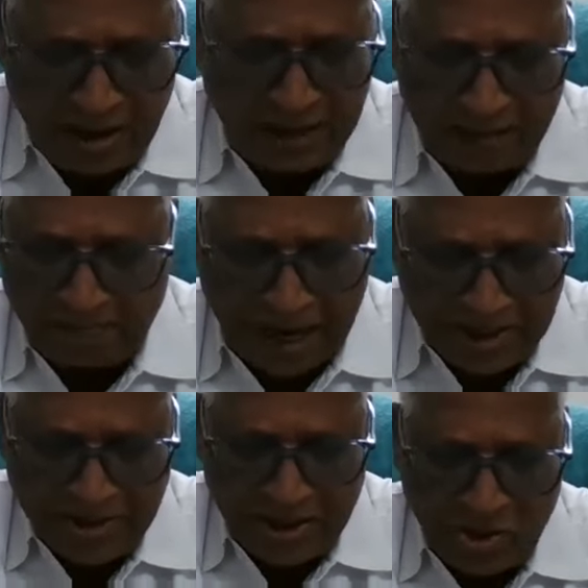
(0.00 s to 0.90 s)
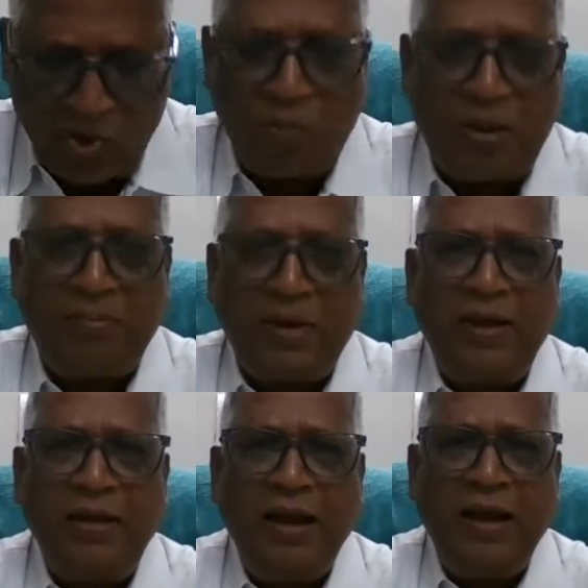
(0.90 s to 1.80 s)
and a passionate human
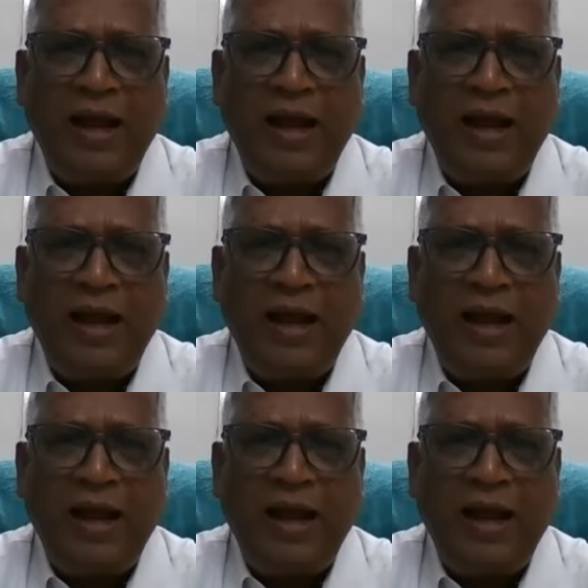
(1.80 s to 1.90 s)
being.